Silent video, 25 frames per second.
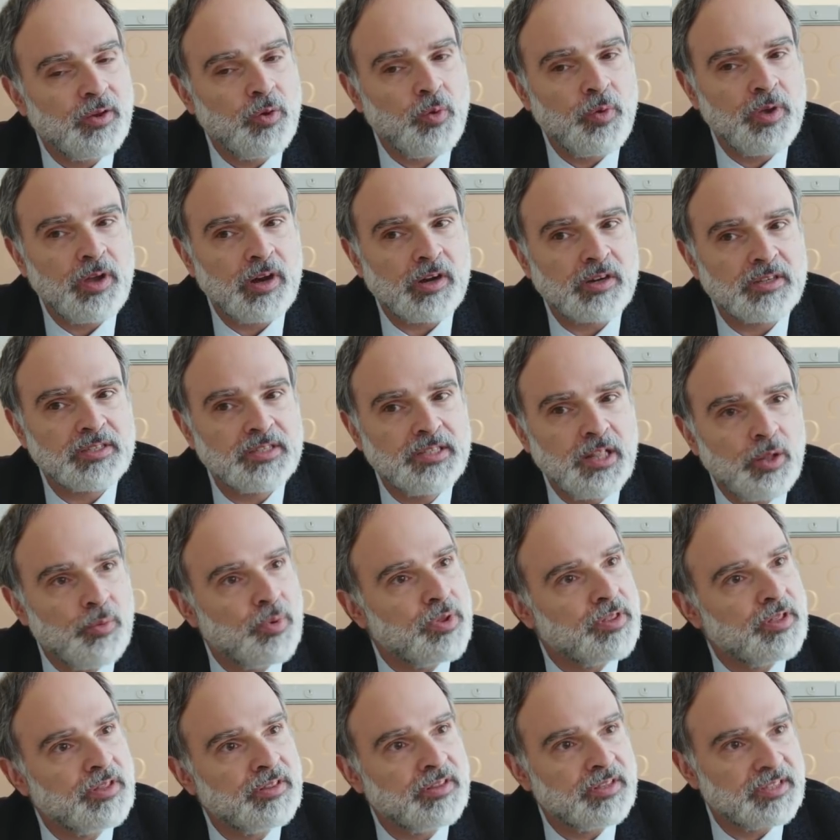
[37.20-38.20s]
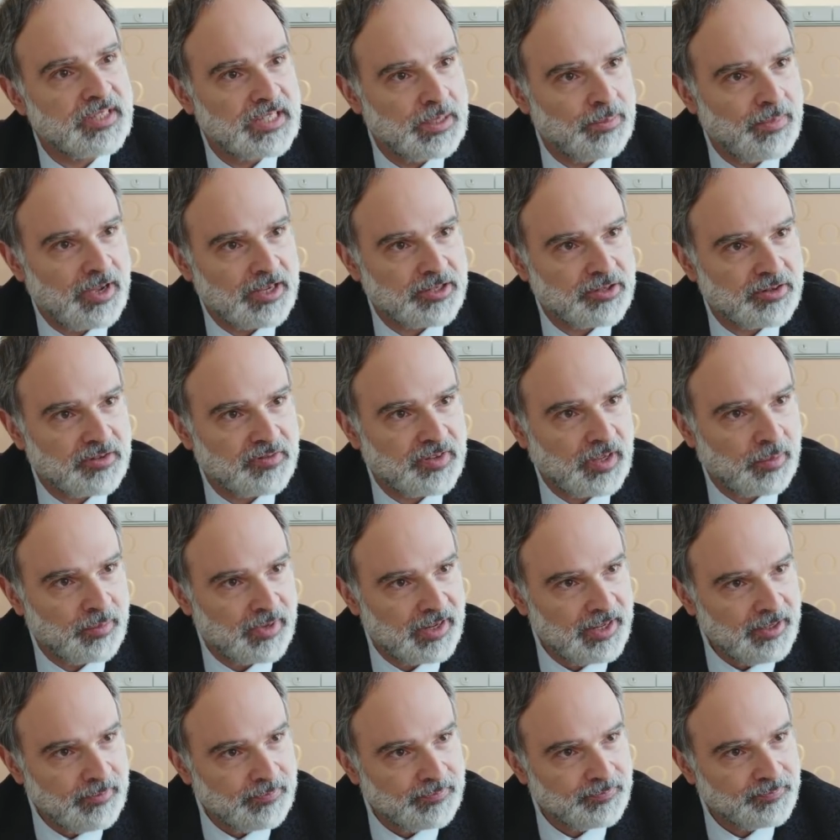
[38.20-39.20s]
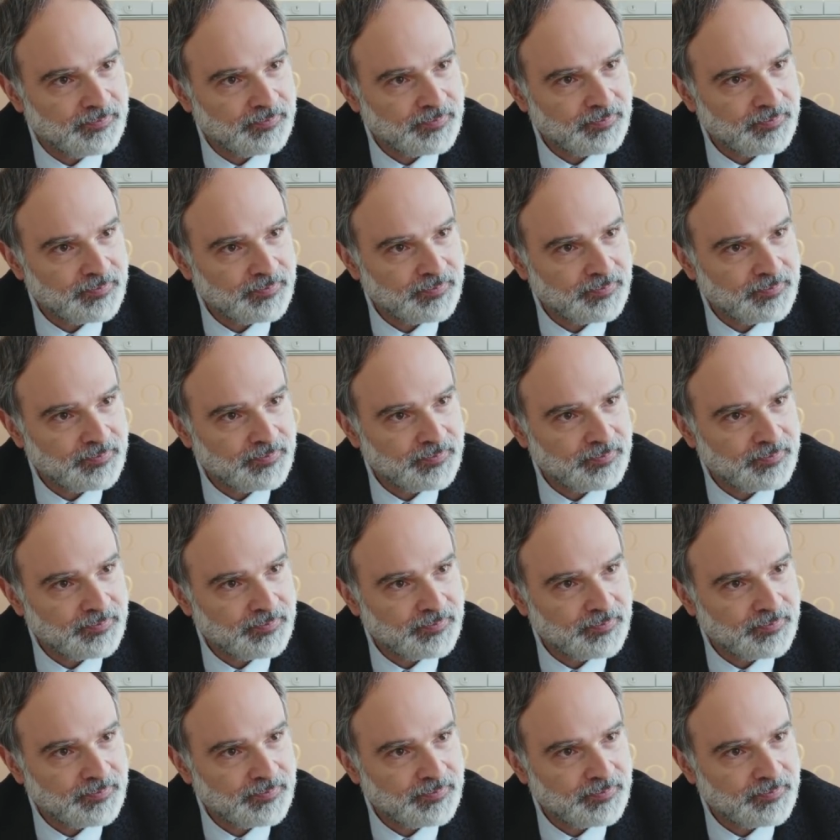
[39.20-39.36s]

We are still within the Seamaster family,